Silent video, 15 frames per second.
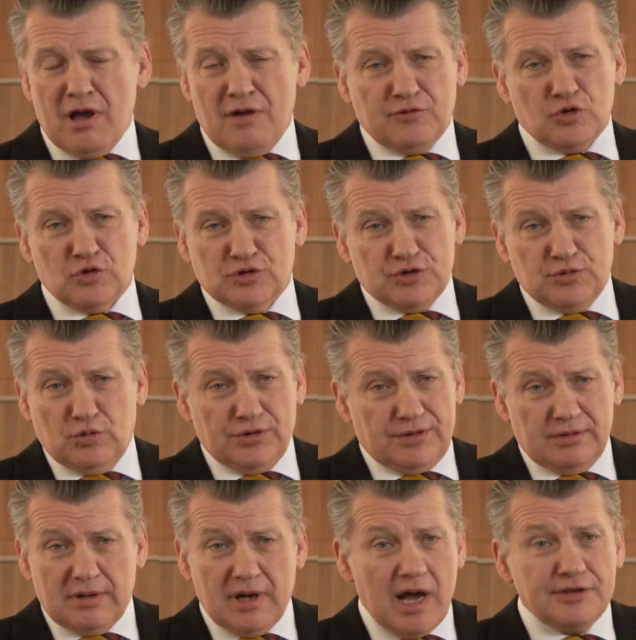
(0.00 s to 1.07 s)
Of course you
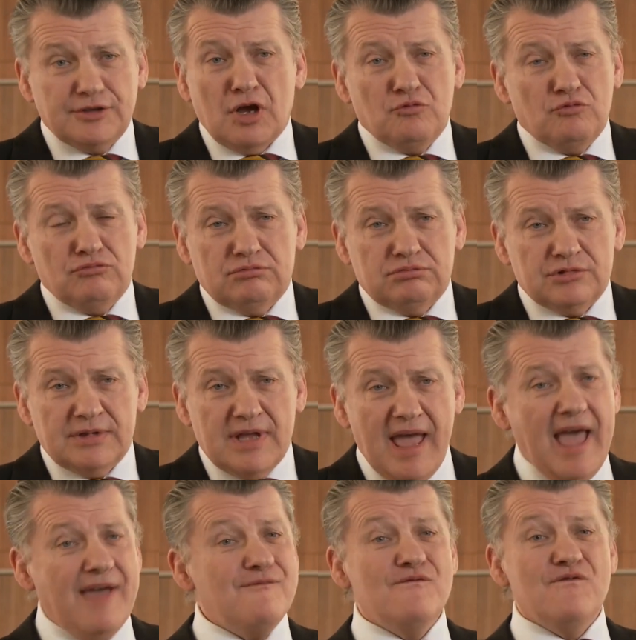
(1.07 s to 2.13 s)
would. I don't
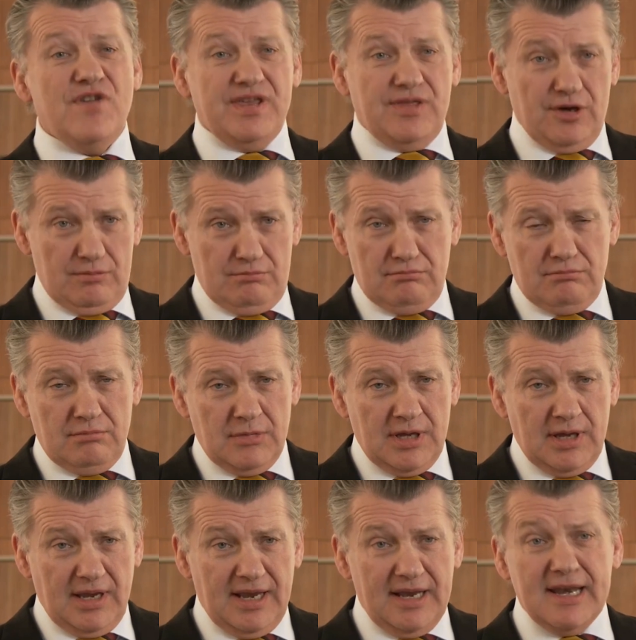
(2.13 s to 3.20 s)
envy them
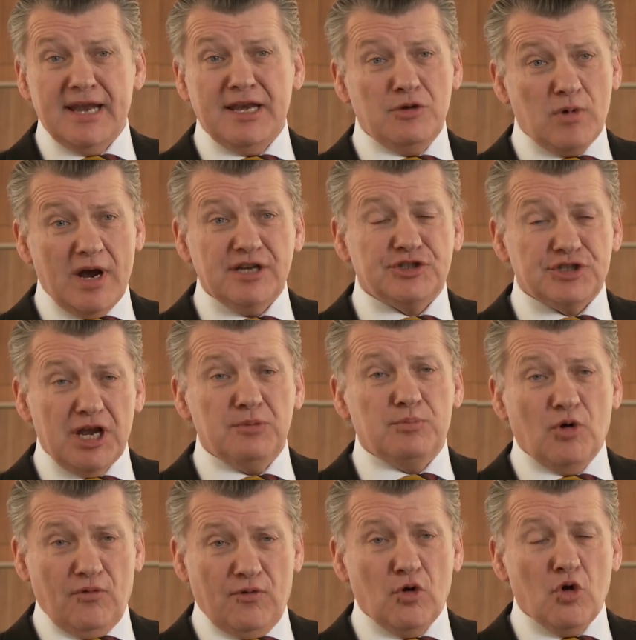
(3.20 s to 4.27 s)
in any way,
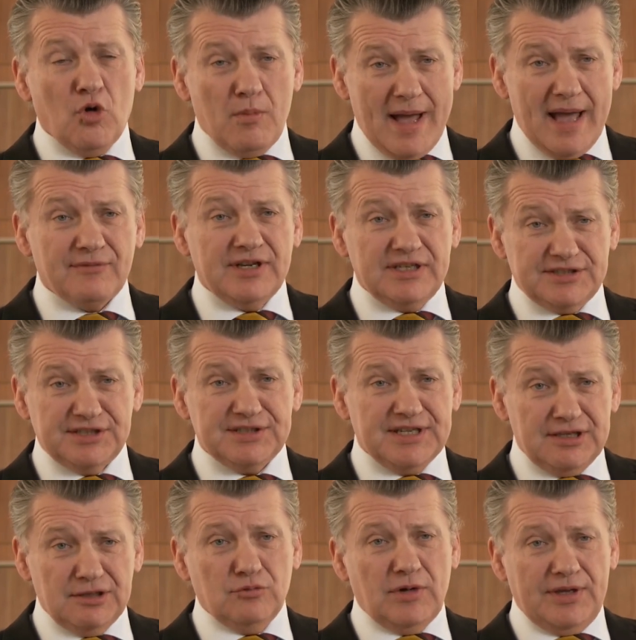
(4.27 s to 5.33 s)
shape or form having to
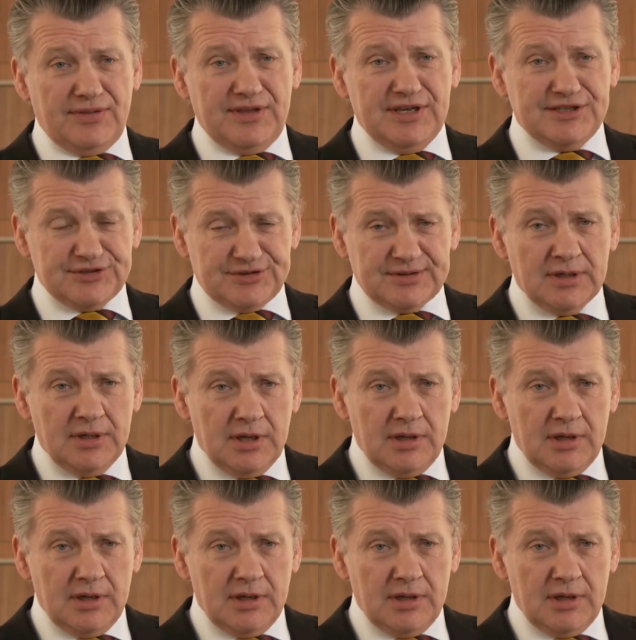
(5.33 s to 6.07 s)
deal with this